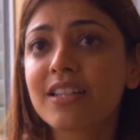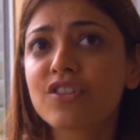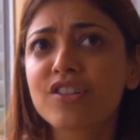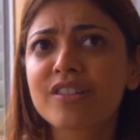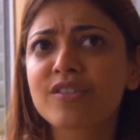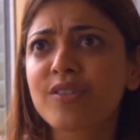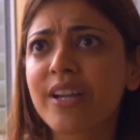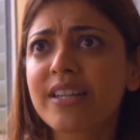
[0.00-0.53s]
I think
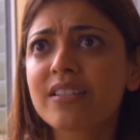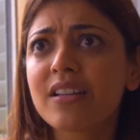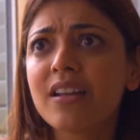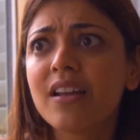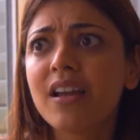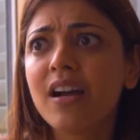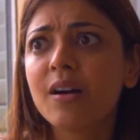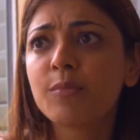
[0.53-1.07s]
she's great.
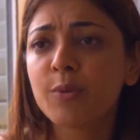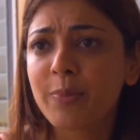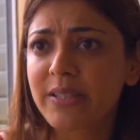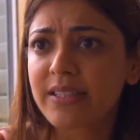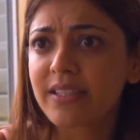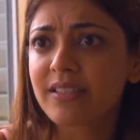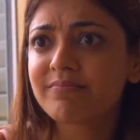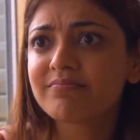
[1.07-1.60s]

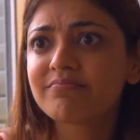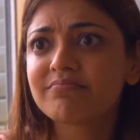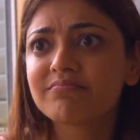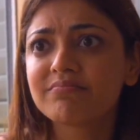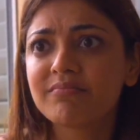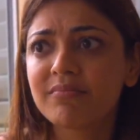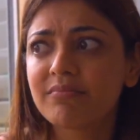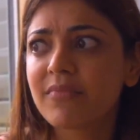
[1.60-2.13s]
Bhupati,
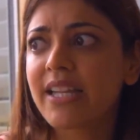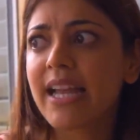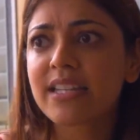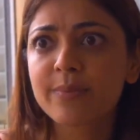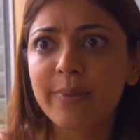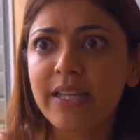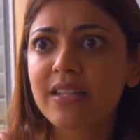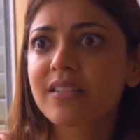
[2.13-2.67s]

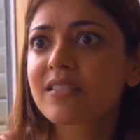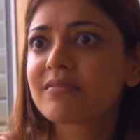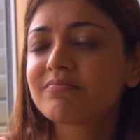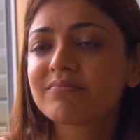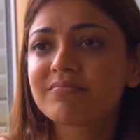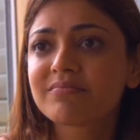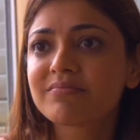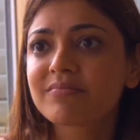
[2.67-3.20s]
Leander Bays,
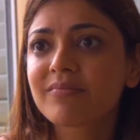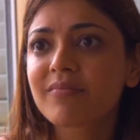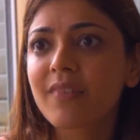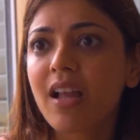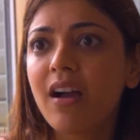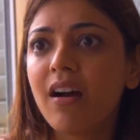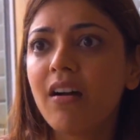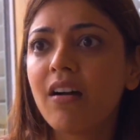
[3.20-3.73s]

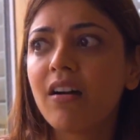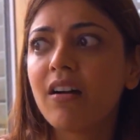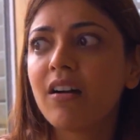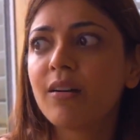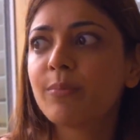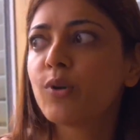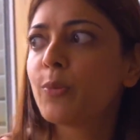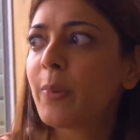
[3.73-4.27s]

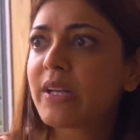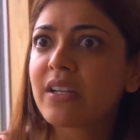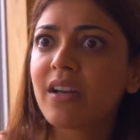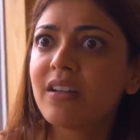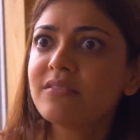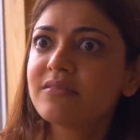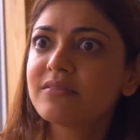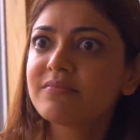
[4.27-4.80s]

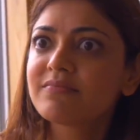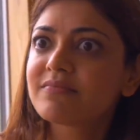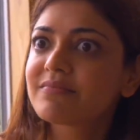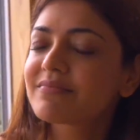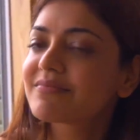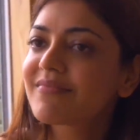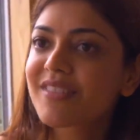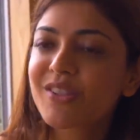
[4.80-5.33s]
Bopanna.
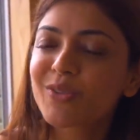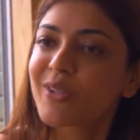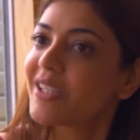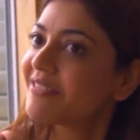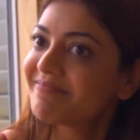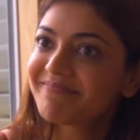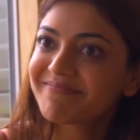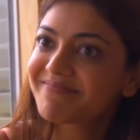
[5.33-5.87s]
So
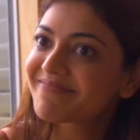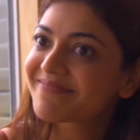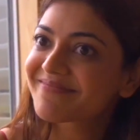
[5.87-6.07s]
yeah.